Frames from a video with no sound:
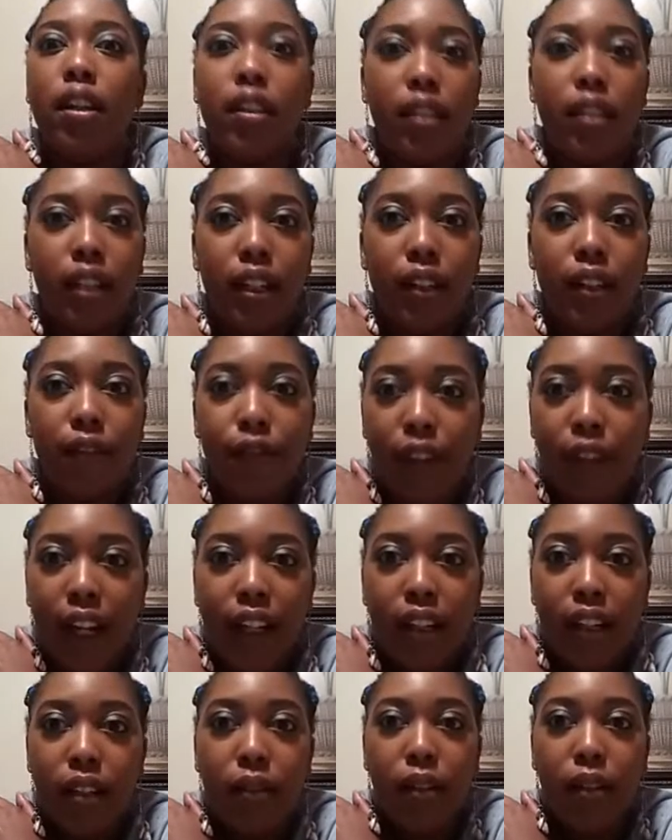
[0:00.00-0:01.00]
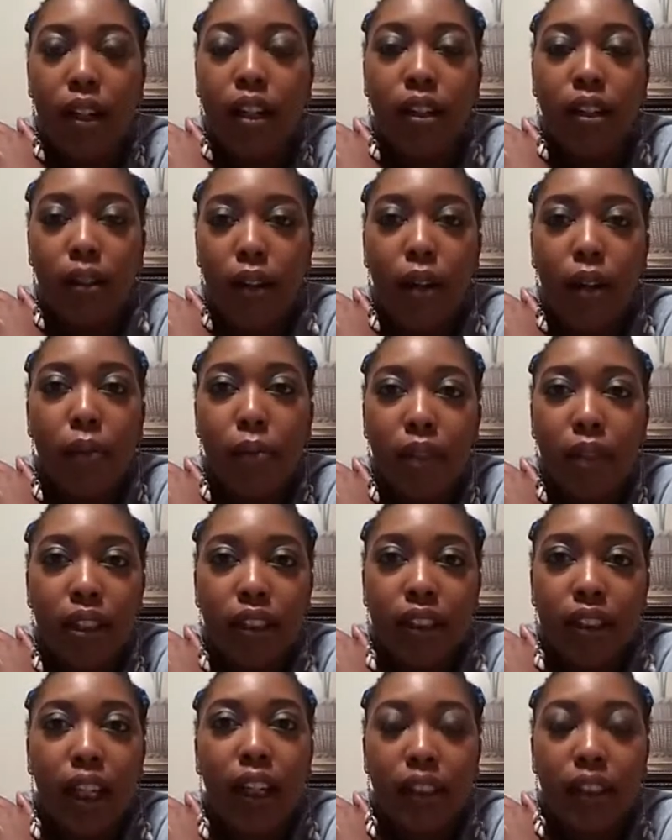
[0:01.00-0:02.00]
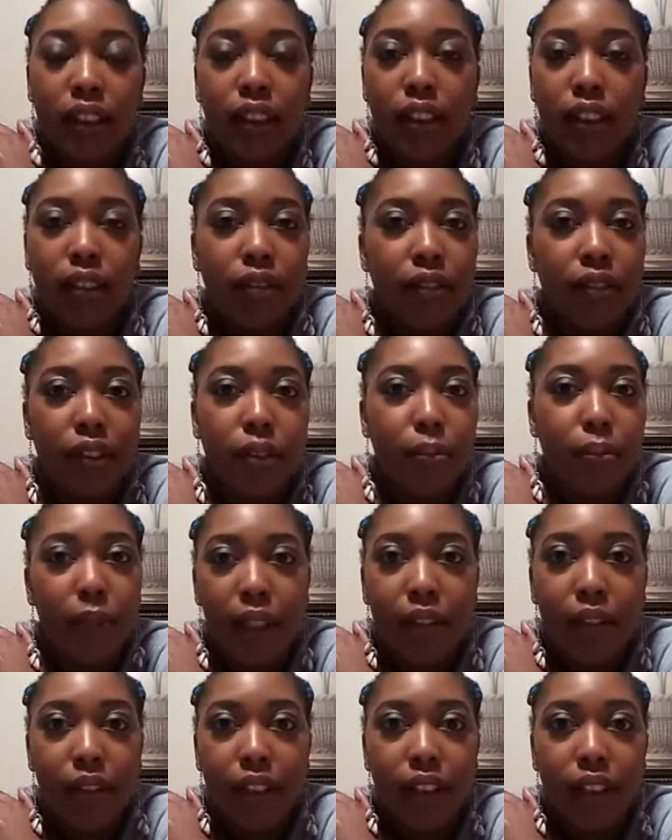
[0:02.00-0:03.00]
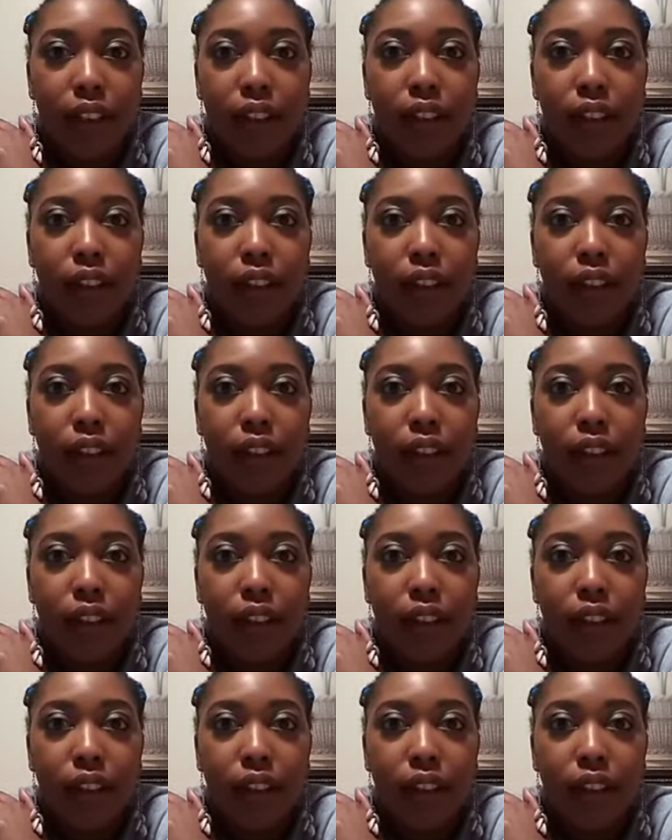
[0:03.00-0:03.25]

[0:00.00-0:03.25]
than fighting amongst ourselves. Period.